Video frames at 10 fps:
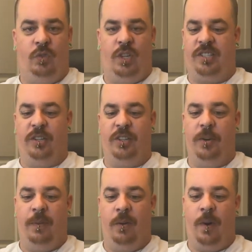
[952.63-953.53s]
just a
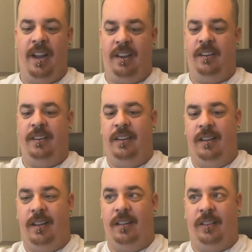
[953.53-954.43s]
little bit wider,
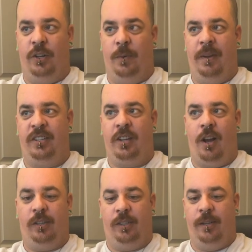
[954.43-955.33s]
a little bit
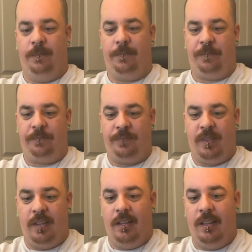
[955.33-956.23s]
taller.
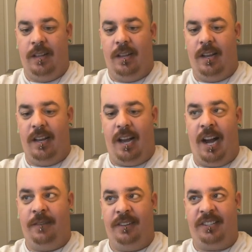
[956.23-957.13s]

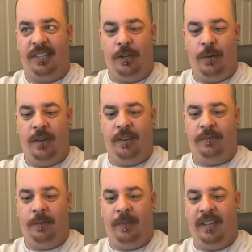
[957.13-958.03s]
Obviously, going
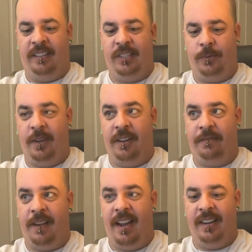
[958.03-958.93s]
from like this way of
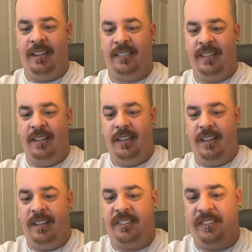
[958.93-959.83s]
fatness,
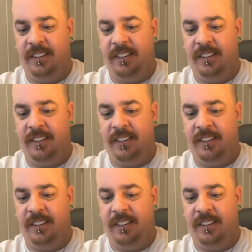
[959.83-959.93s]
it's